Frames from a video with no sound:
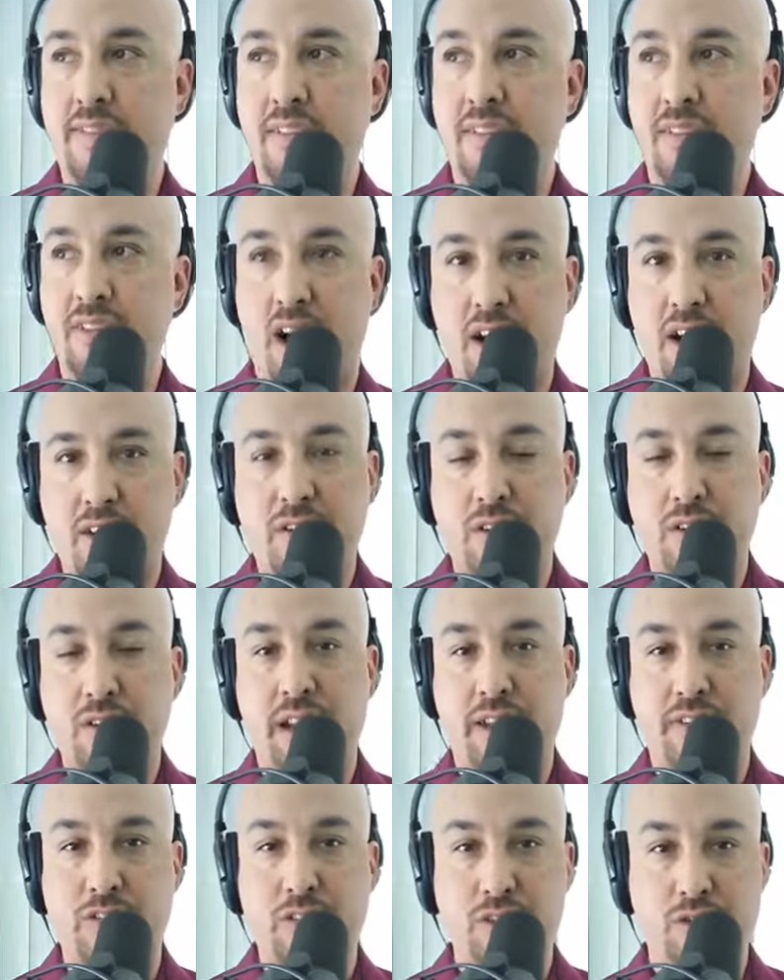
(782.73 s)
a doctor.
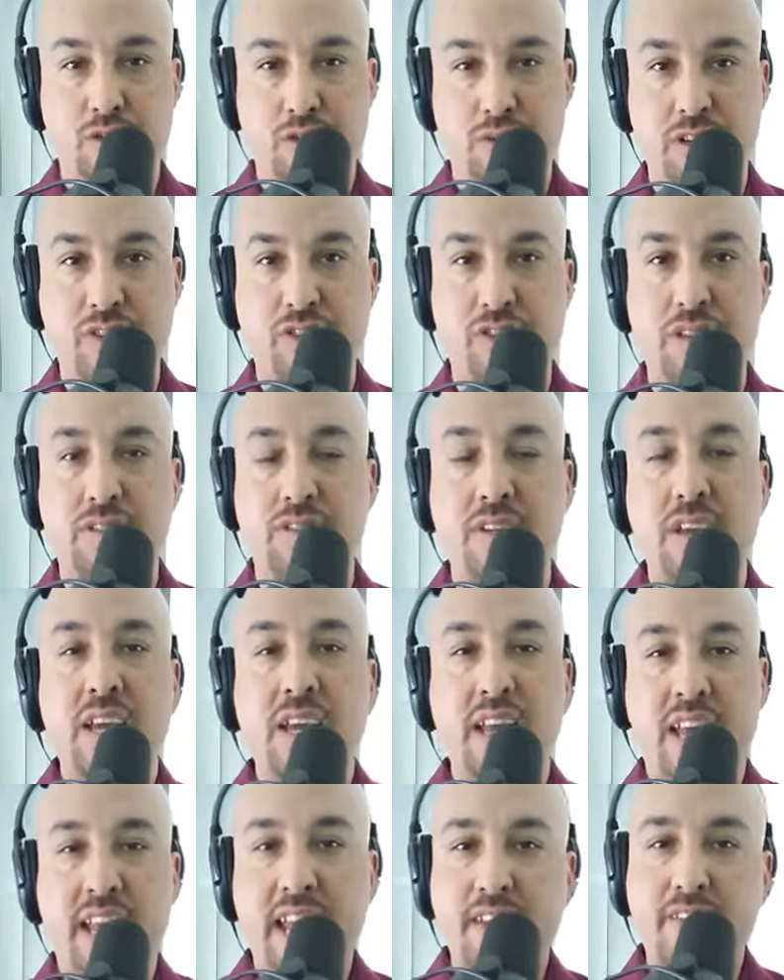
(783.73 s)
He has a nutritionist.
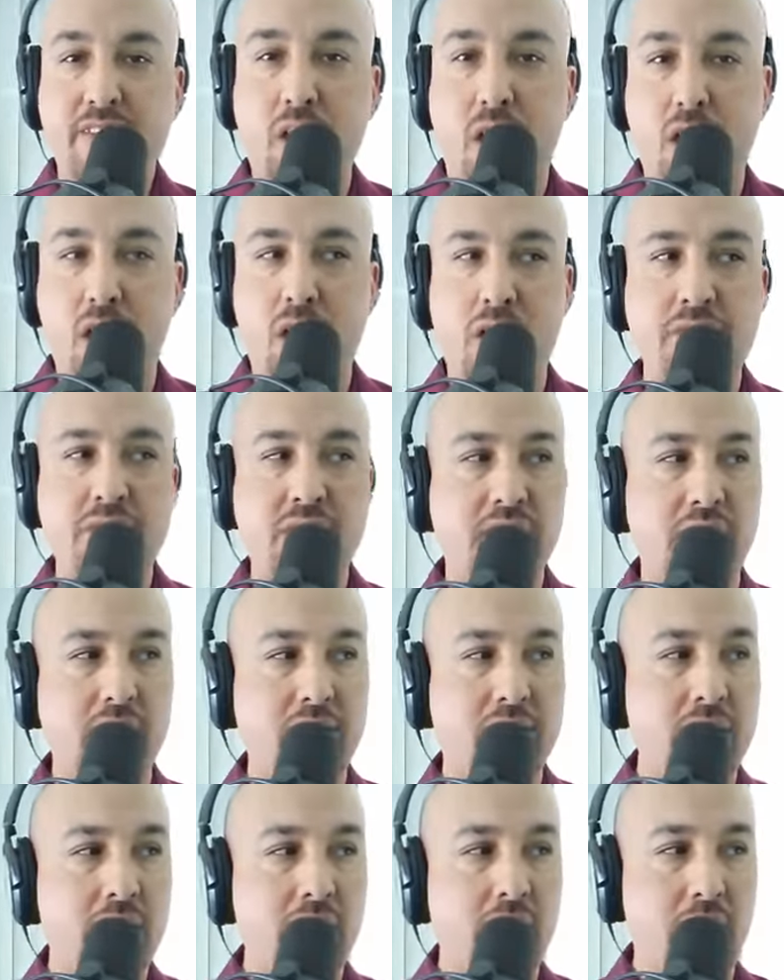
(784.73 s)
He has all of these
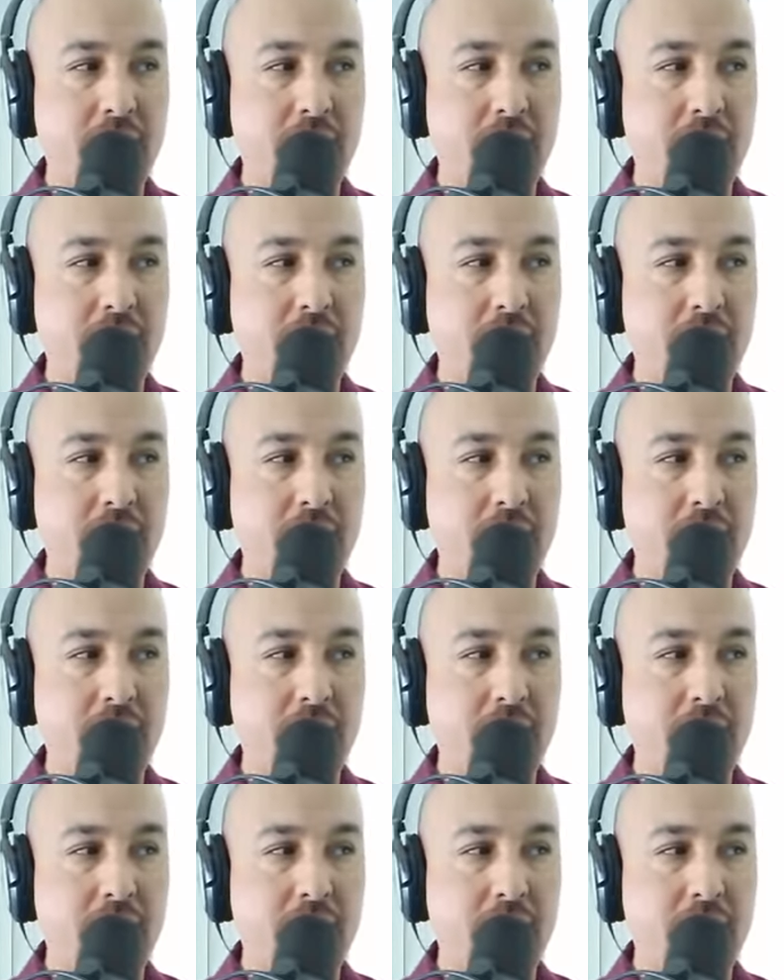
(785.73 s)
things.